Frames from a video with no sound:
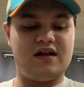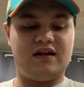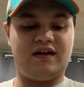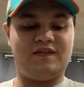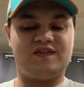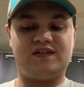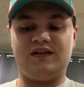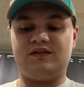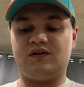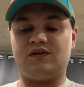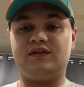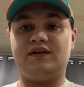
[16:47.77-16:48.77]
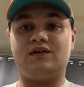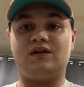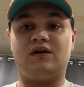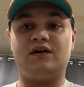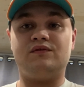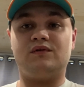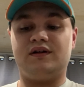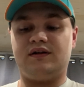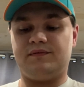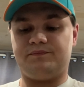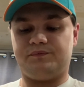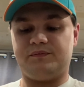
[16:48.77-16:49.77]
I've seen earlier on
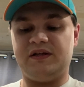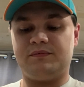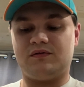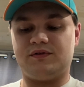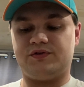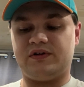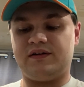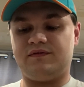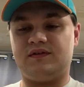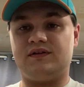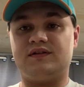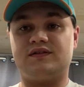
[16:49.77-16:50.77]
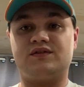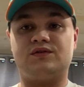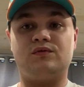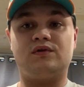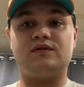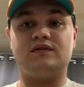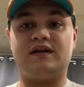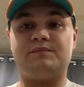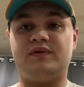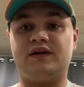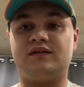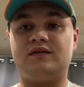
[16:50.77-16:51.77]
when people were drafting a Sewell at
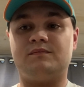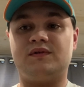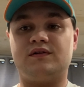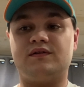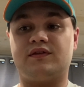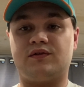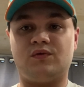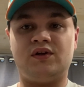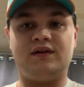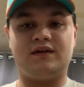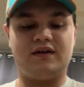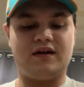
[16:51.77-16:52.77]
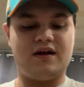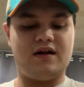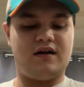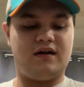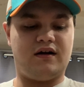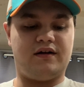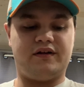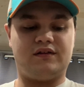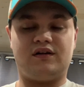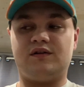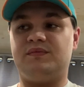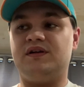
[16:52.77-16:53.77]
pick number 3, a
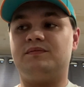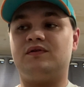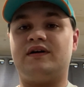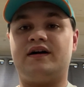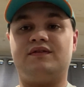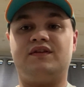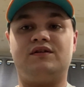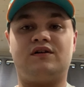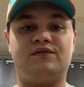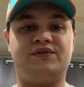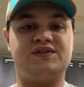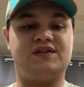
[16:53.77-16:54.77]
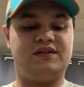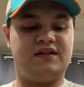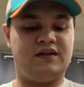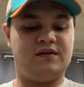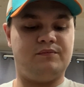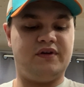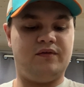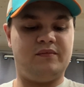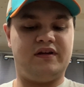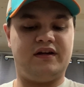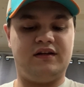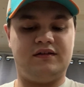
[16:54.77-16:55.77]
lot of people had the Dolphins then taking
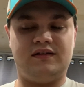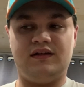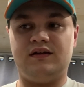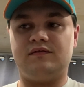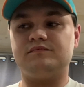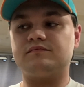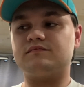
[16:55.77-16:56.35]
Bateman at 18.